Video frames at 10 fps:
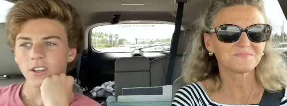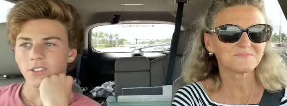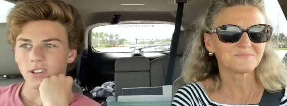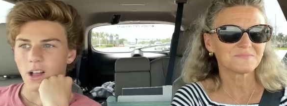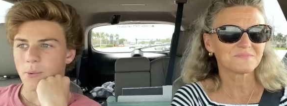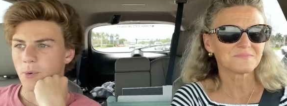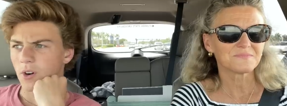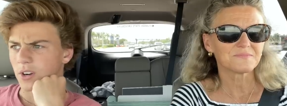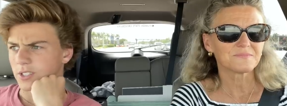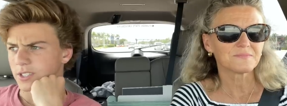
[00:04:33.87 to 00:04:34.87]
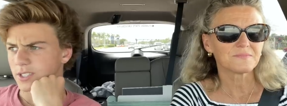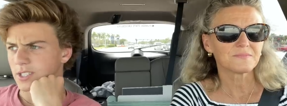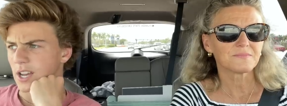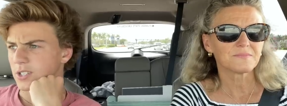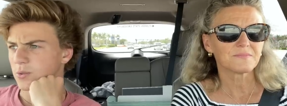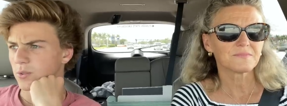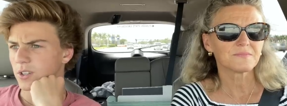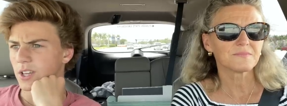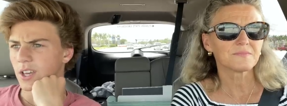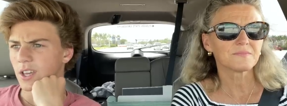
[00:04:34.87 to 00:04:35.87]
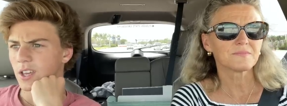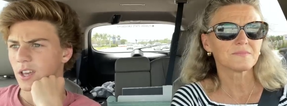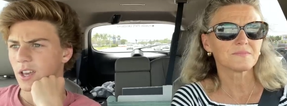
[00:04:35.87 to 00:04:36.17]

Speaker 1: there's a lot more scheduling